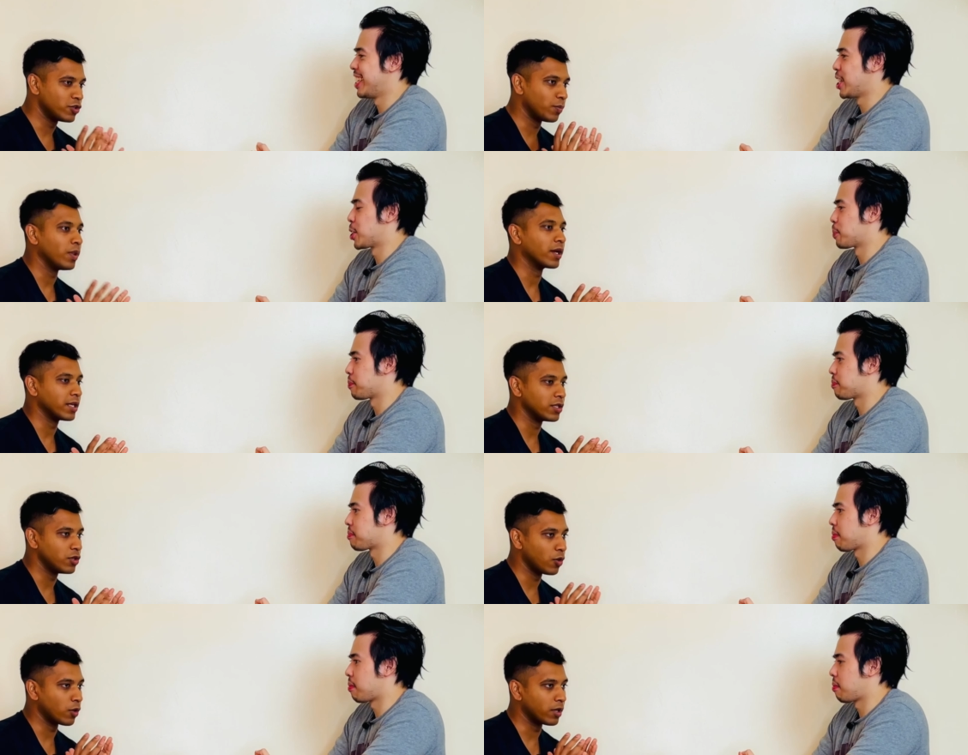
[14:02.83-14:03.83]
Speaker 1: plug in
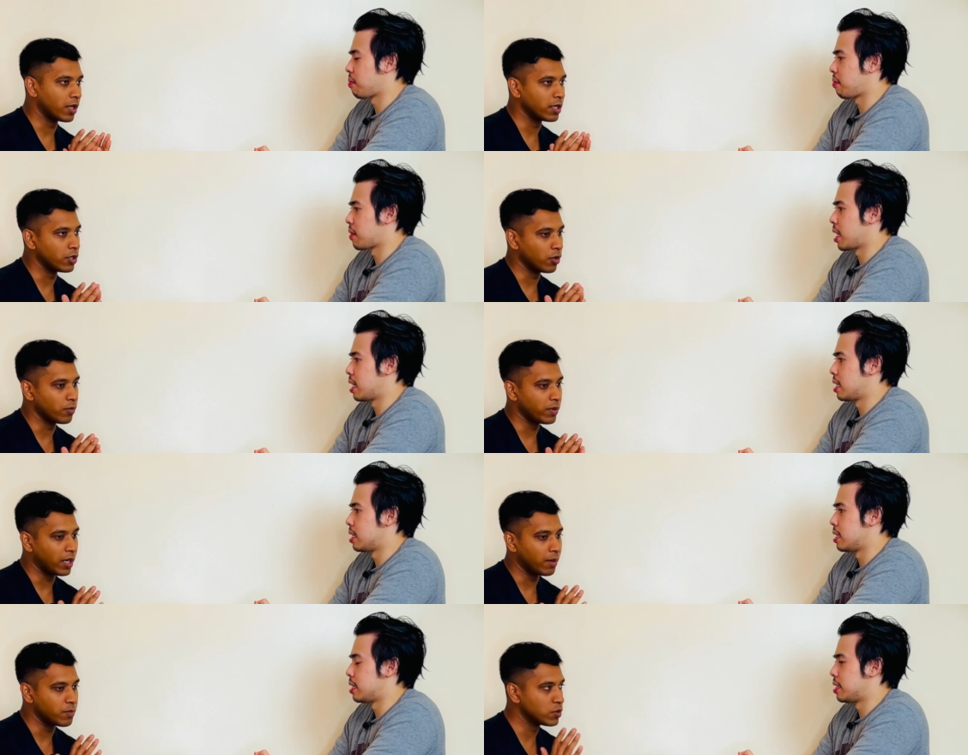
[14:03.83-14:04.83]
your you know
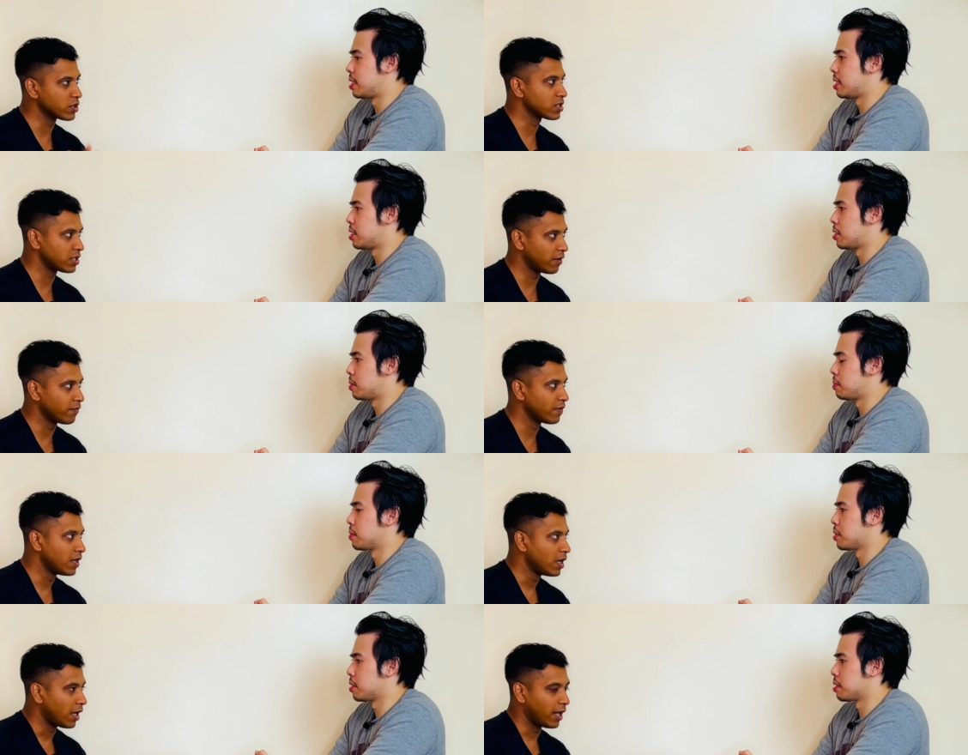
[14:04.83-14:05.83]
uh, music stuff
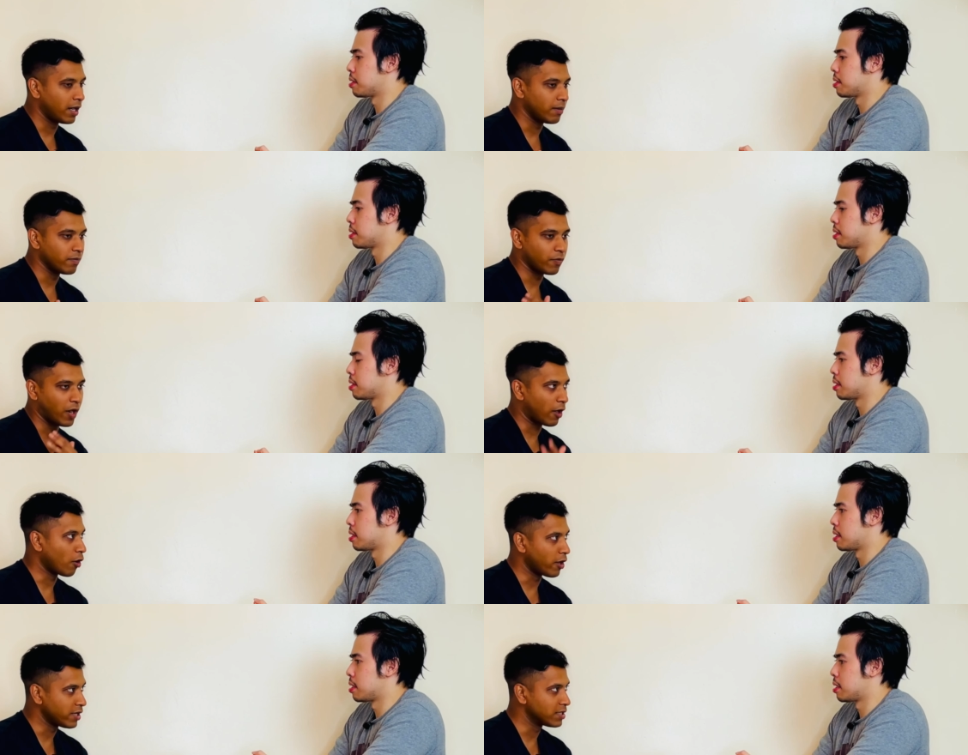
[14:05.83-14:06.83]
uh, for our
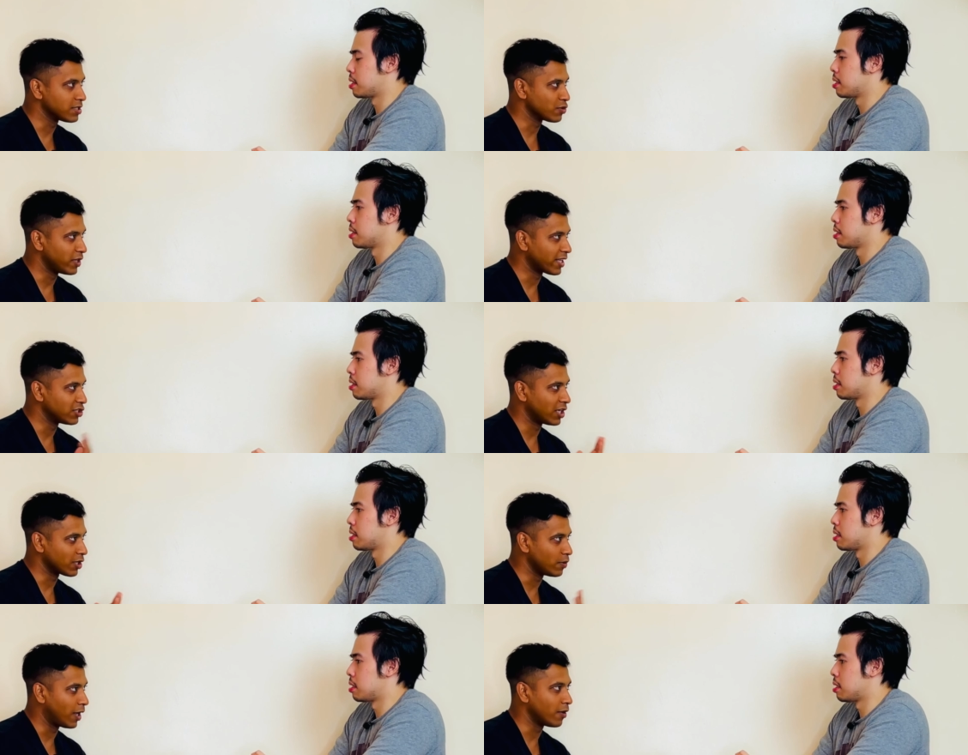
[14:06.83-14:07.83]
audiences so they can
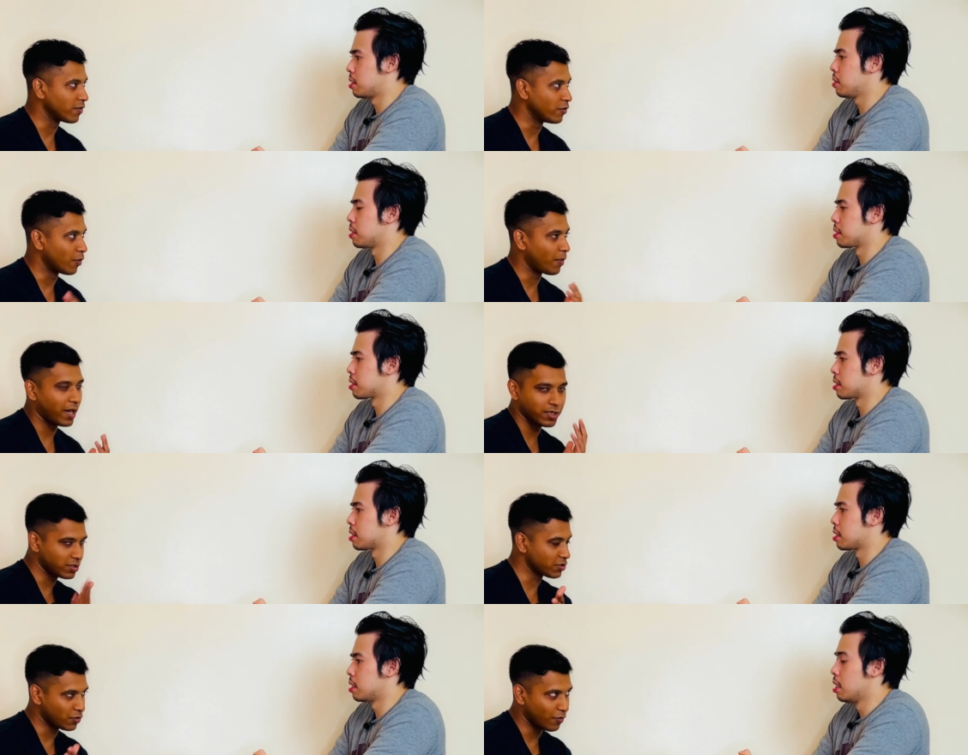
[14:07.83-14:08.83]
check you out. If you don't mind,
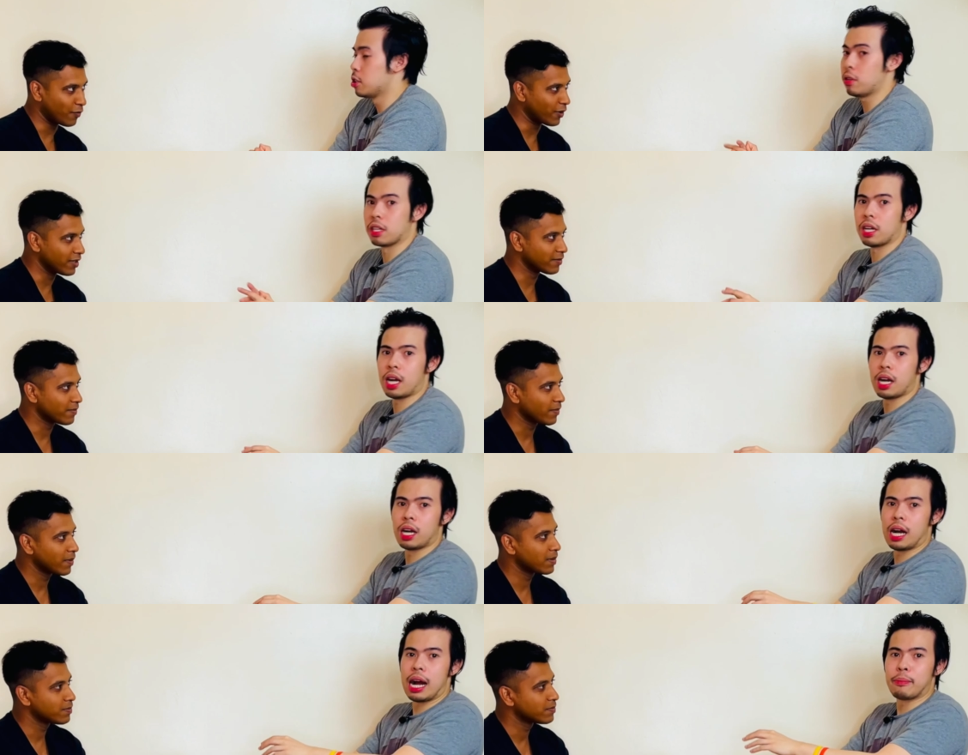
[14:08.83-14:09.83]
just go for
Speaker 2: sure. it. Sure.
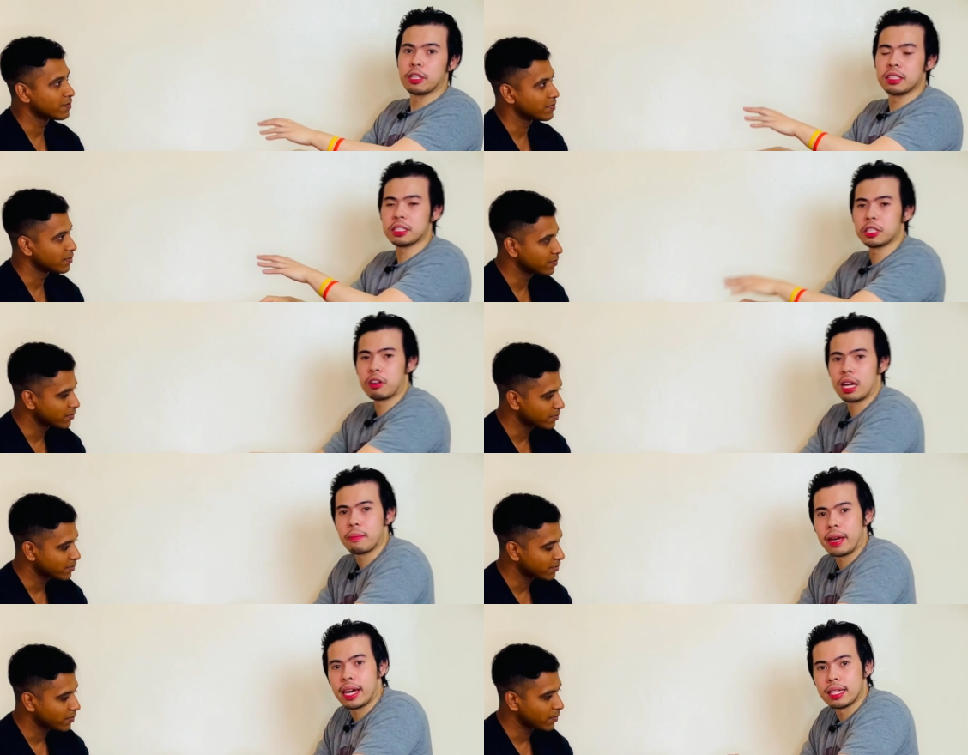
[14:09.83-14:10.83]
Uh, I'm on
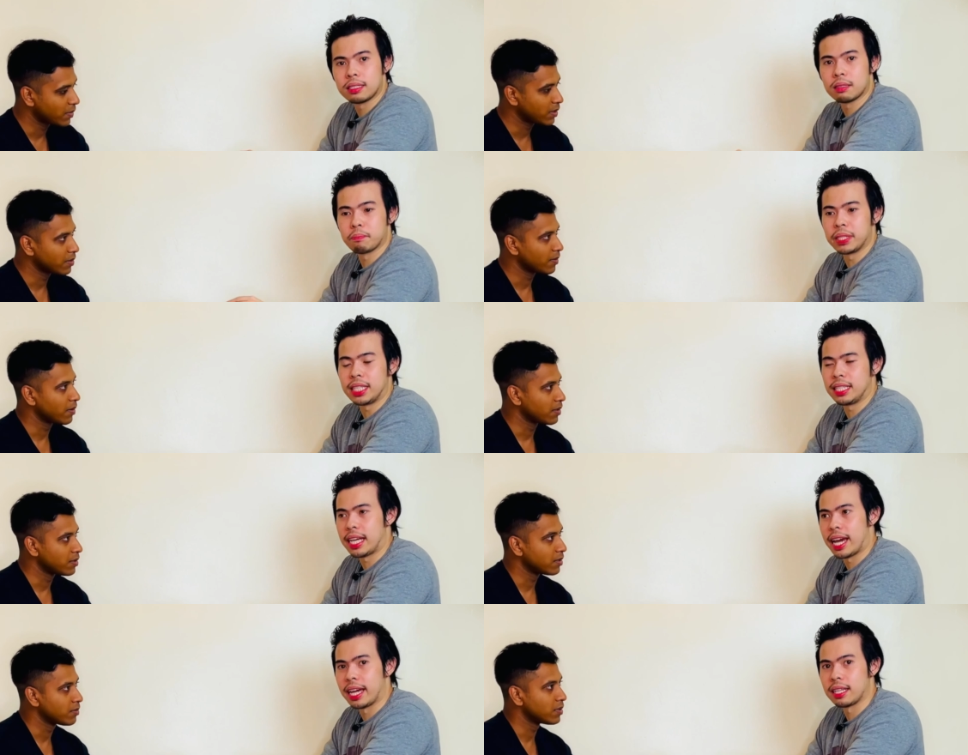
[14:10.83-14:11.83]
Instagram as B
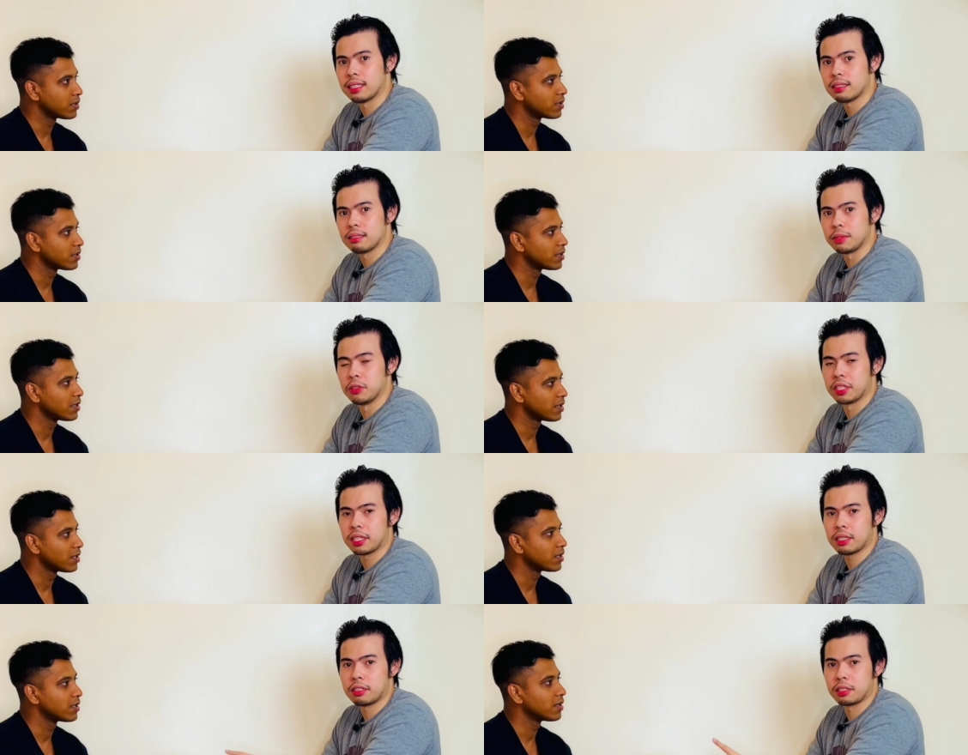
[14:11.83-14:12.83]
Dang
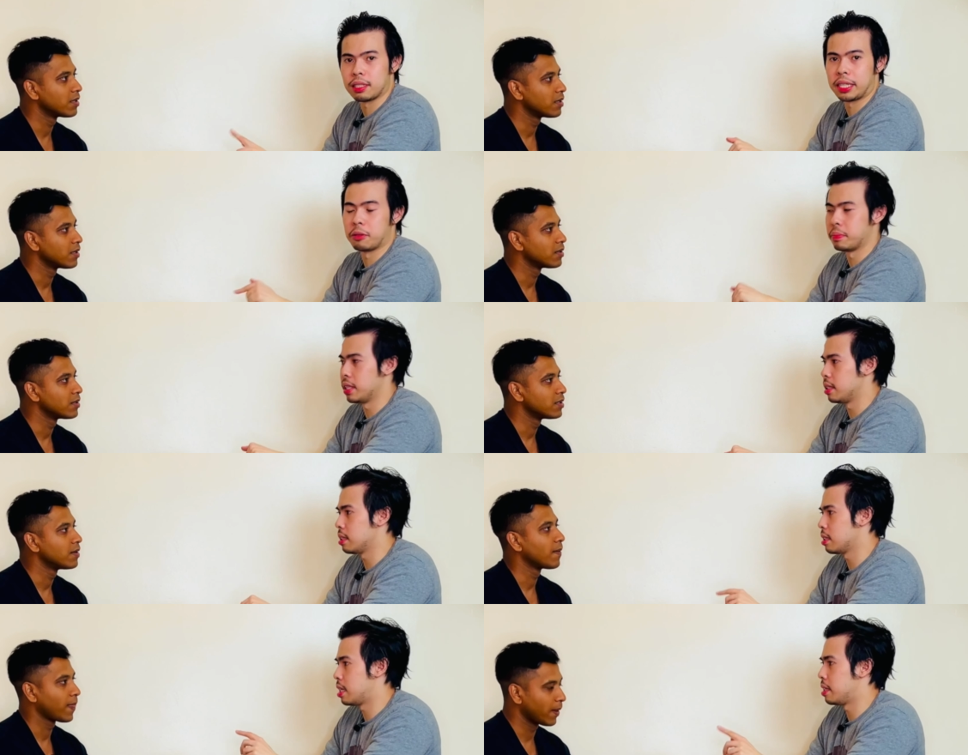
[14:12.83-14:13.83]
Music, just the letter B
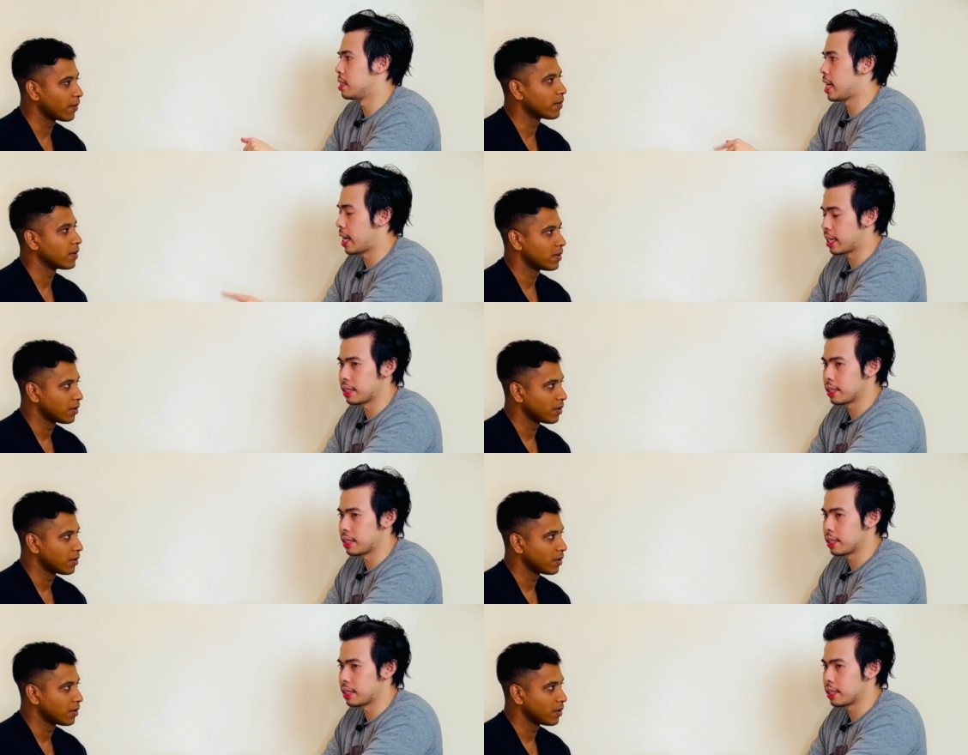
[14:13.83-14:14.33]
and then Dang